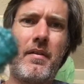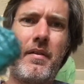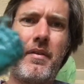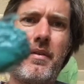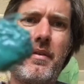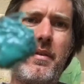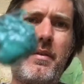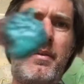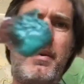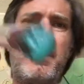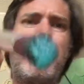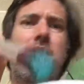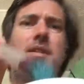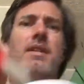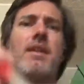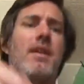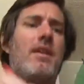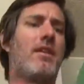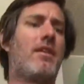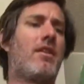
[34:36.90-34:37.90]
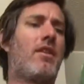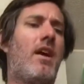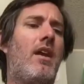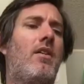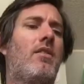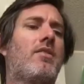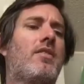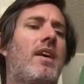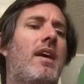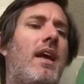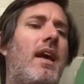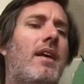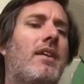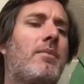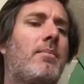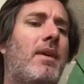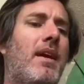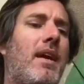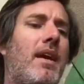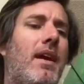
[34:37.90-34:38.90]
which kind of looks like an egg to
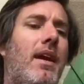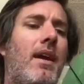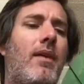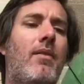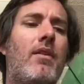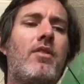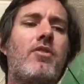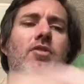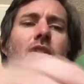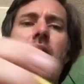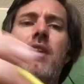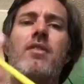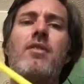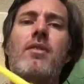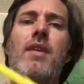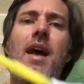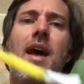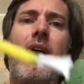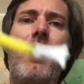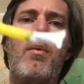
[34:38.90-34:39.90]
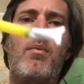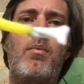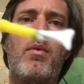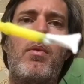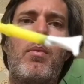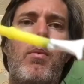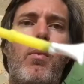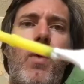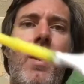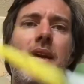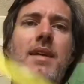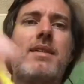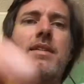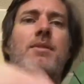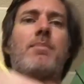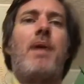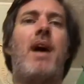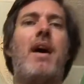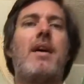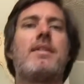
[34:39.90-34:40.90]
me. I'm going to try to do that with white
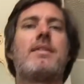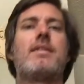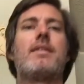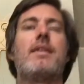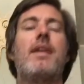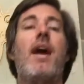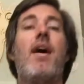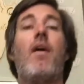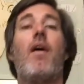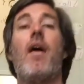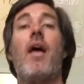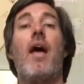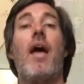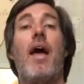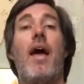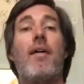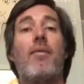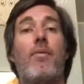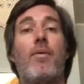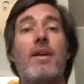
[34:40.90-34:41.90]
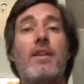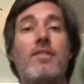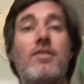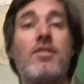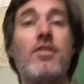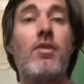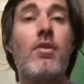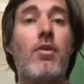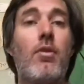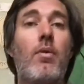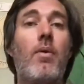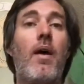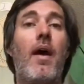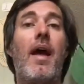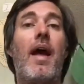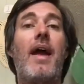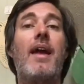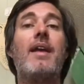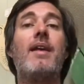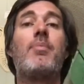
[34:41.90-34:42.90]
spots. Now, if we do
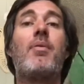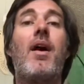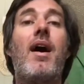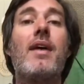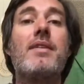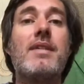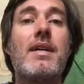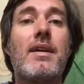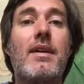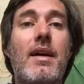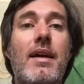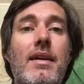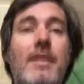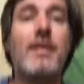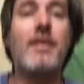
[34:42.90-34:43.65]
any project like this,